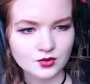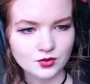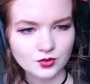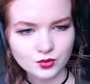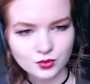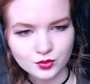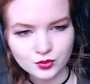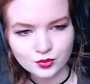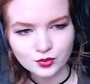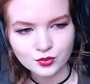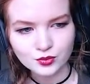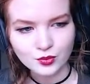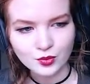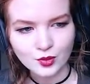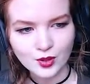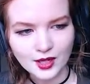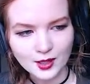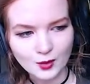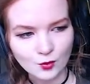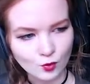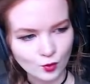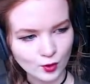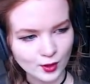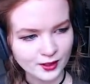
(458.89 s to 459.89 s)

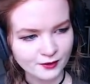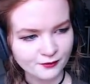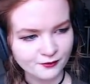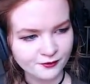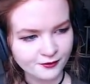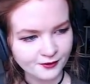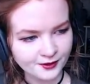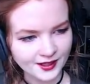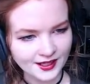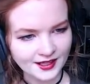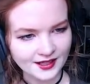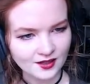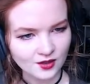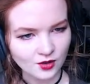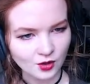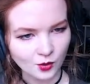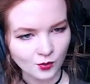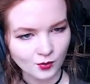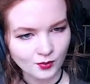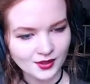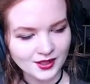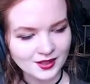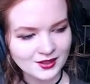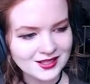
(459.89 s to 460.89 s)
I want a
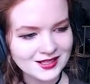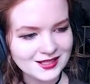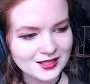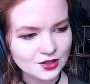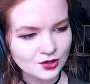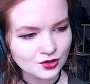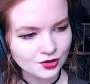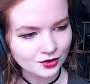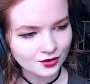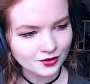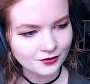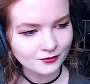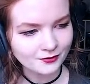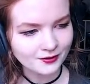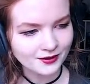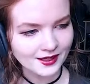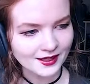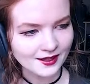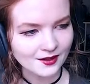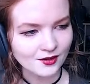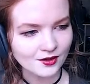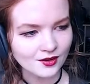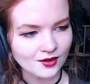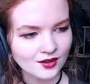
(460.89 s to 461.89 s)
flail, but I need a good
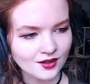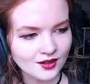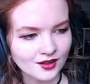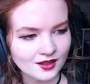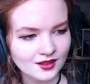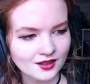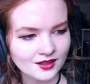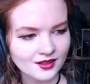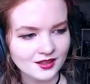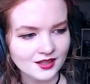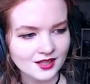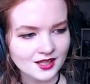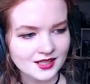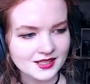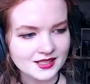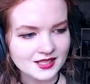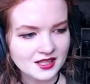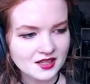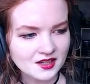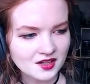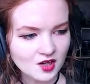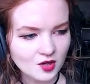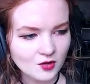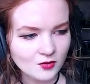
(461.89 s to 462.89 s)
flail.
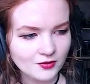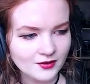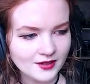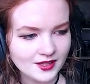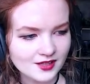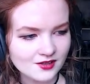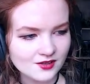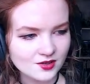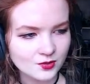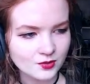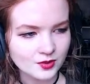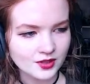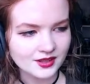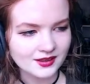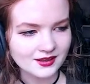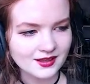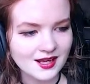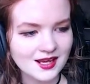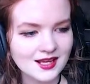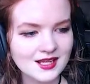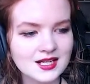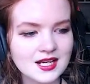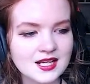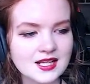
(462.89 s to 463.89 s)
Didn't know flails were a
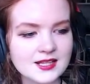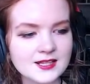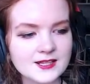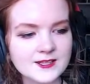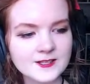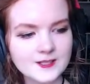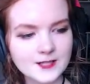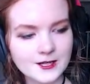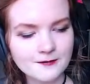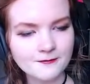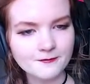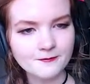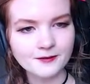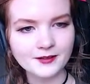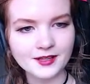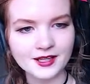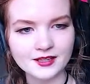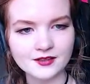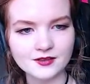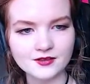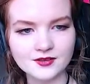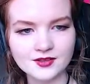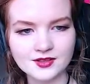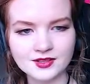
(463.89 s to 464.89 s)
thing, and I love
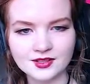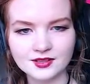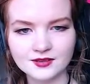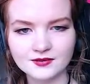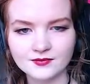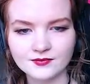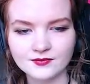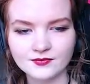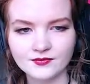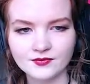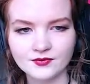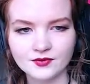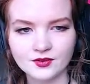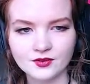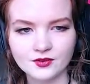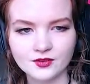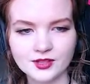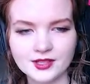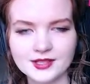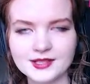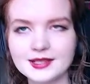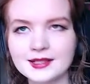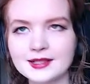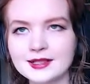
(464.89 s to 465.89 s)
flails.
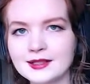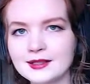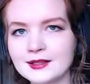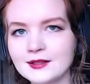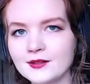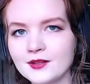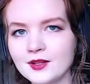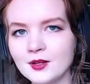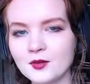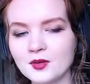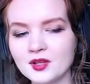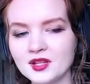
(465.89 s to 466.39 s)
At least I didn't know